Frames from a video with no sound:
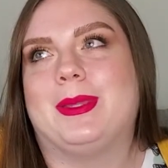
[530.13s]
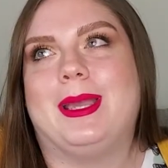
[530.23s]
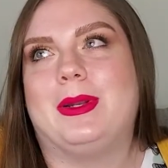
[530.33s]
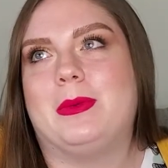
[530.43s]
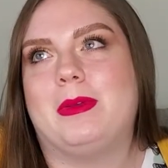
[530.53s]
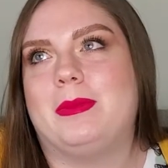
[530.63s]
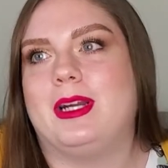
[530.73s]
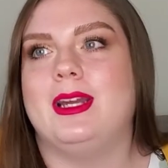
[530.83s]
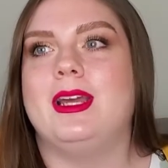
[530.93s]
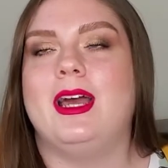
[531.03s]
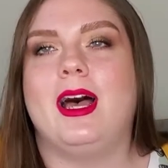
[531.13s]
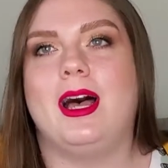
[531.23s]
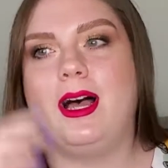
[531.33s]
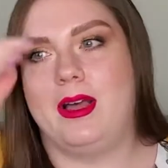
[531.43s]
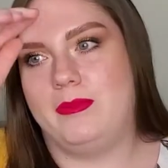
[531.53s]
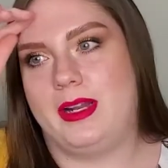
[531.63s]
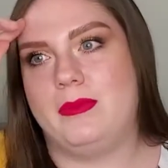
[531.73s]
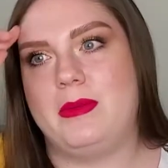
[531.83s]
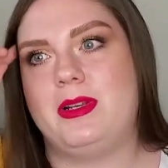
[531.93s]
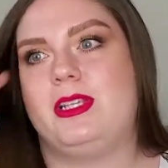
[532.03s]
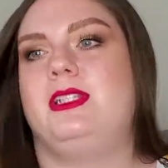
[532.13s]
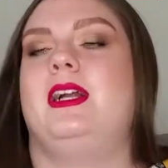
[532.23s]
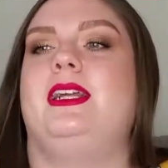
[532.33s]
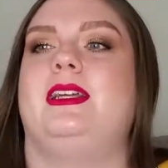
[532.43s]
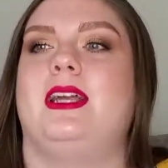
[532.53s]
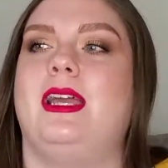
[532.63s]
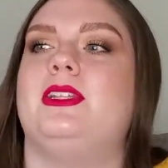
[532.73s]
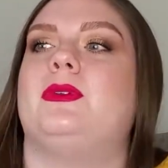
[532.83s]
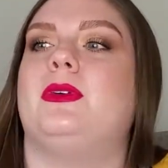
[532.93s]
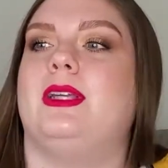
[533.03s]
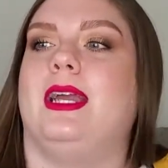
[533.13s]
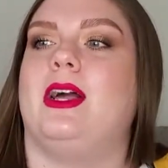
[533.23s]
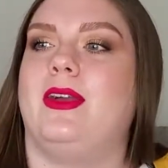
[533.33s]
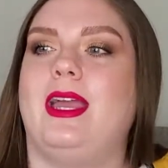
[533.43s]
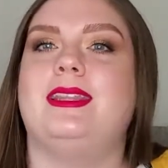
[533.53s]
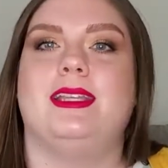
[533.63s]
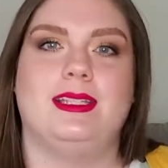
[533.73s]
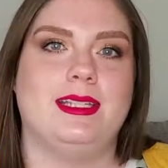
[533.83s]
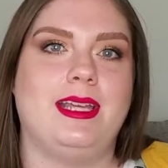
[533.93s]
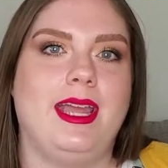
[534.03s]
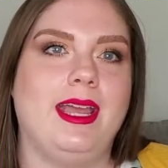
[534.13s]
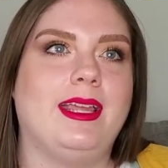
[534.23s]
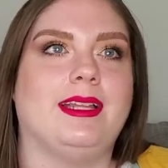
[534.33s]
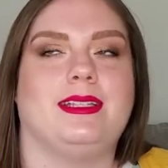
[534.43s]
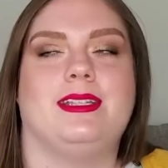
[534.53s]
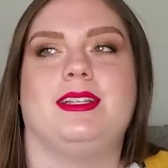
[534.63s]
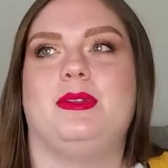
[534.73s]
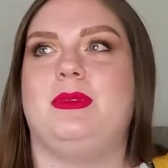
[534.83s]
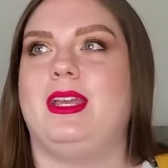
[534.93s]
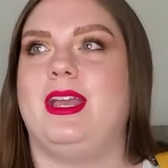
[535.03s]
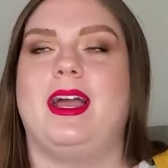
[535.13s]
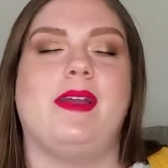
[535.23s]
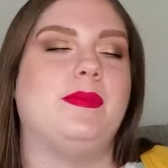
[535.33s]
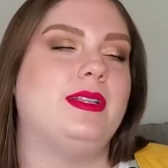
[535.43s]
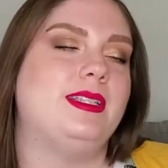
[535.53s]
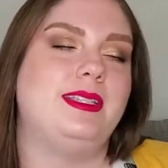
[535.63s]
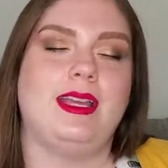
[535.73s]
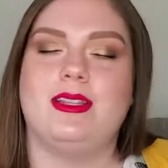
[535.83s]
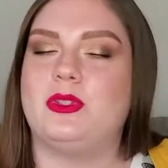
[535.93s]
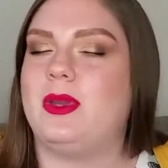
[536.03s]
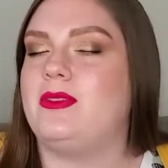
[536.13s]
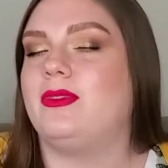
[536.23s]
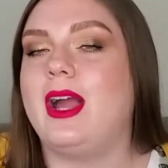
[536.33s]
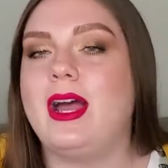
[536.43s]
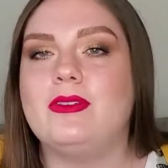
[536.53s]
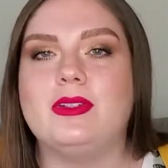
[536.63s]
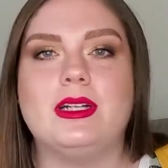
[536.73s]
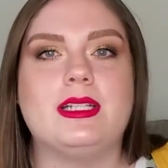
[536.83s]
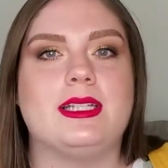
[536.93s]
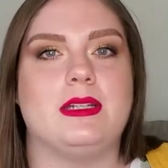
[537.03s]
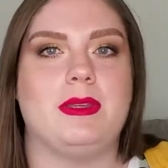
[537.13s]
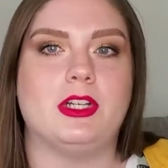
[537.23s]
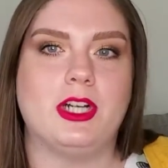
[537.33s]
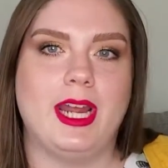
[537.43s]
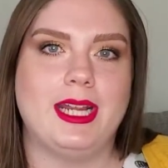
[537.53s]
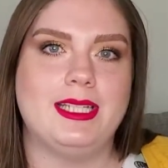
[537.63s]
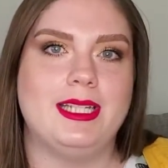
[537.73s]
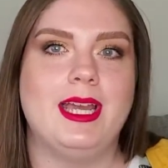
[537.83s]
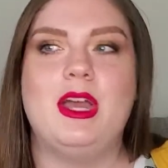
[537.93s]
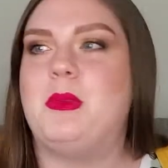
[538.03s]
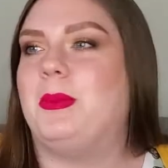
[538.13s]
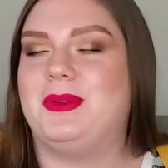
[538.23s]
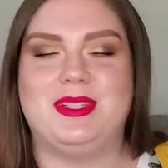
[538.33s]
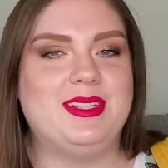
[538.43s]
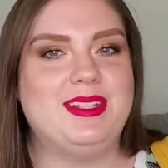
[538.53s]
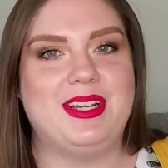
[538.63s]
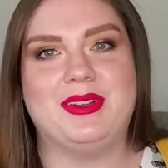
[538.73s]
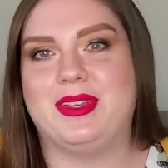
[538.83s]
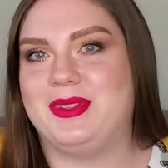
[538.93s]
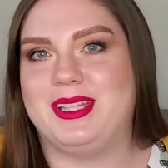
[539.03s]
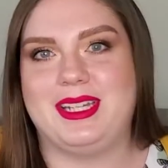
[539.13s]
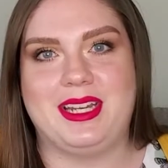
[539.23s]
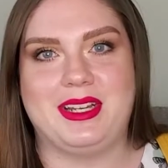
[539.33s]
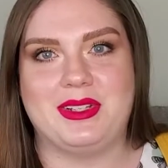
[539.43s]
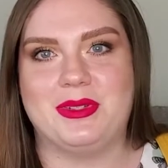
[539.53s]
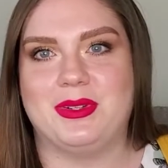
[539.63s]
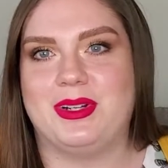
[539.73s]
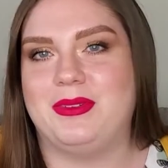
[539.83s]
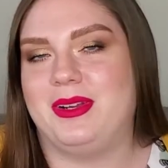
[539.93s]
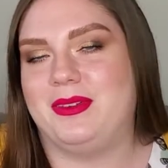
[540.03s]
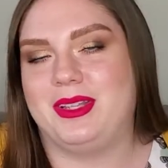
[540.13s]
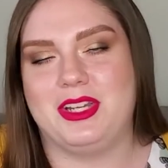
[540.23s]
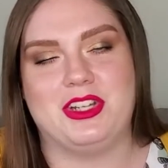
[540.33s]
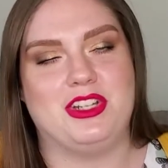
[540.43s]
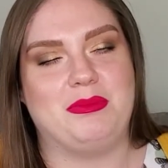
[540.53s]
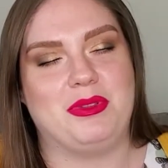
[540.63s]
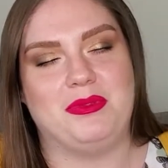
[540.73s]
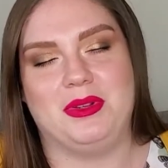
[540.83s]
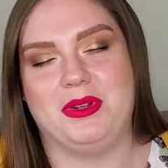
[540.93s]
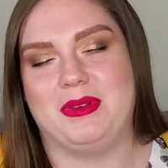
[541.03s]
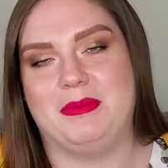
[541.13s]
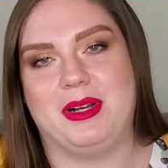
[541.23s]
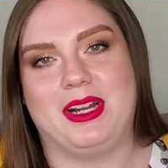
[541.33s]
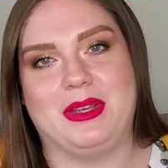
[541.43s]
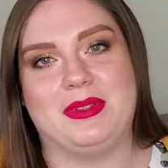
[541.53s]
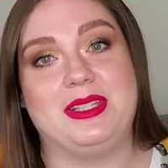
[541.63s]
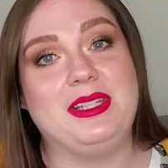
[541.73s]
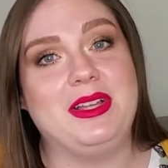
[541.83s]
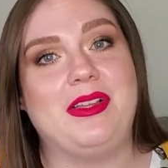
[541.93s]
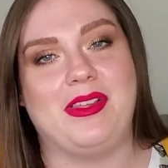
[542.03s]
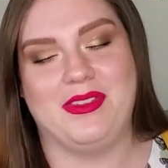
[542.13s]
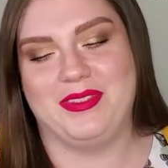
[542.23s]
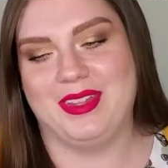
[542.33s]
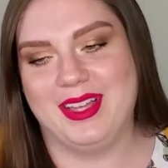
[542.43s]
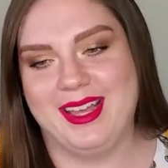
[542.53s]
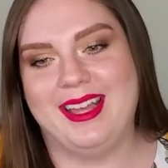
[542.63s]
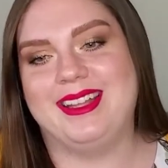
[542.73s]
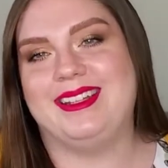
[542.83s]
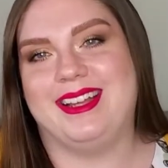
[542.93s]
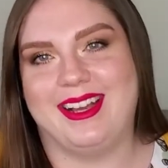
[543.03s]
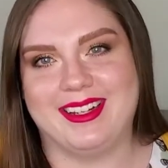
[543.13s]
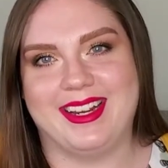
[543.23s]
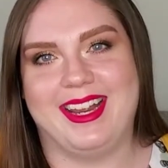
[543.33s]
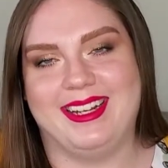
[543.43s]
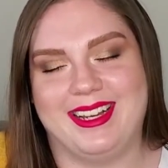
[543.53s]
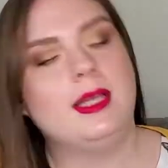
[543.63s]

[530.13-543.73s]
I don't remember. But I remember starting high school okay, this is it. This is going to be, I'm going to stay this weight forever. It's going to be great. But I was still dealing with an eating disorder. My relationship with food, my body was still not great.